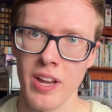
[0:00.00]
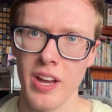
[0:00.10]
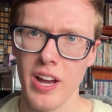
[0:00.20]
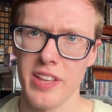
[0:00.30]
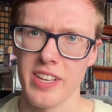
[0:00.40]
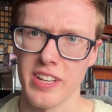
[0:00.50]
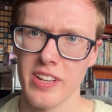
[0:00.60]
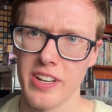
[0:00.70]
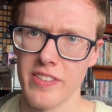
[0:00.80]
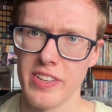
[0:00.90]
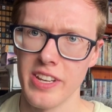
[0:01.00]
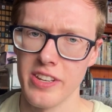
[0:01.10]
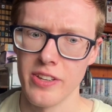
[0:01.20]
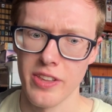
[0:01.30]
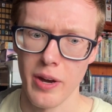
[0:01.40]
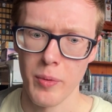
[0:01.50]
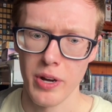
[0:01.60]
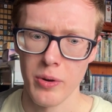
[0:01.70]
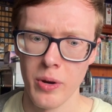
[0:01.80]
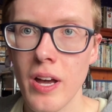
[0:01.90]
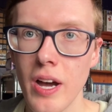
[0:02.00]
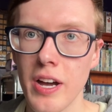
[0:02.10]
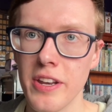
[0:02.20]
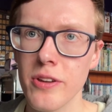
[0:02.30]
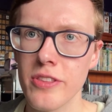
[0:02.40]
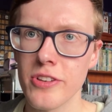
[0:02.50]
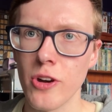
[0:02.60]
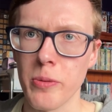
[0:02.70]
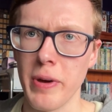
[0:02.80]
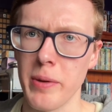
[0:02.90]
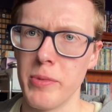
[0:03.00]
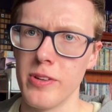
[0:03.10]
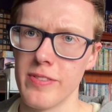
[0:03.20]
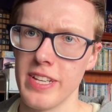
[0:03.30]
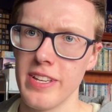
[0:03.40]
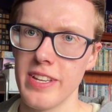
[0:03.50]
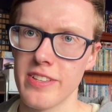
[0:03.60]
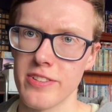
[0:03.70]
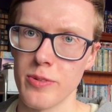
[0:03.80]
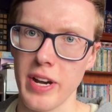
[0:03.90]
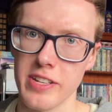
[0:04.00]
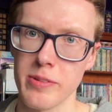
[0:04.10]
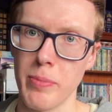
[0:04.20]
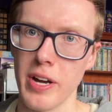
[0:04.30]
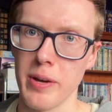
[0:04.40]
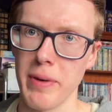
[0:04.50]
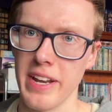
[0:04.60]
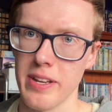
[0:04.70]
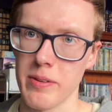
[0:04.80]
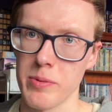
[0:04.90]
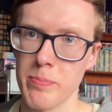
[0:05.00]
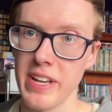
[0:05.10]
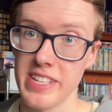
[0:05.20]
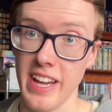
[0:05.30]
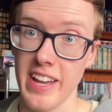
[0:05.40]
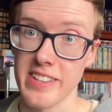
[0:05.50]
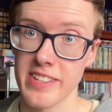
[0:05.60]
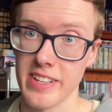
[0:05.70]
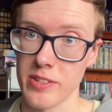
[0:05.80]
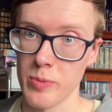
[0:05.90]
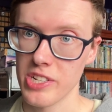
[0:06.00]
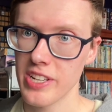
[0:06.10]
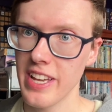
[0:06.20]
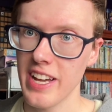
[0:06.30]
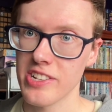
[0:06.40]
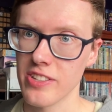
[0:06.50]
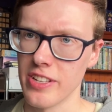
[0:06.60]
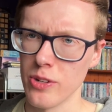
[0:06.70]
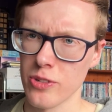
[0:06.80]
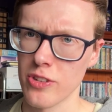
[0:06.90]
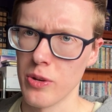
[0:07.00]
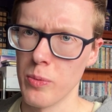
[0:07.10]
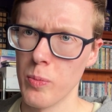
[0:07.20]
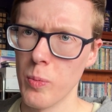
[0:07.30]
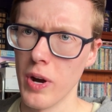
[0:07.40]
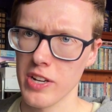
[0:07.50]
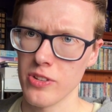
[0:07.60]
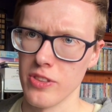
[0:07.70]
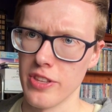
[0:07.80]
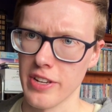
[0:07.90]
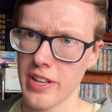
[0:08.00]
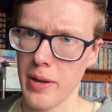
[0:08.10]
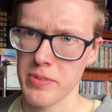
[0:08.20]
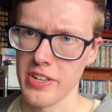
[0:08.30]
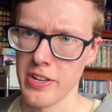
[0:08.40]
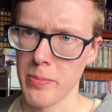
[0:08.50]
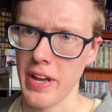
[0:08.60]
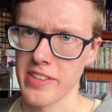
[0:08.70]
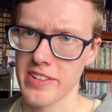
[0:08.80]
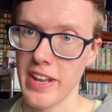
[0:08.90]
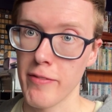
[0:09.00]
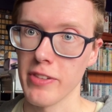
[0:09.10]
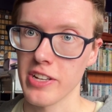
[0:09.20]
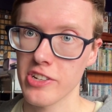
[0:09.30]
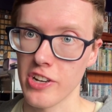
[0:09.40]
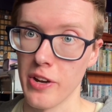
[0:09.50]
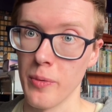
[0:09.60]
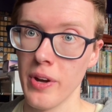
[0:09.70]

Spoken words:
I think kind of didn't do that well. I know the Dogman movie is directed by a man named Peter Hastings, which he actually also worked on the Captain Underpants Netflix show.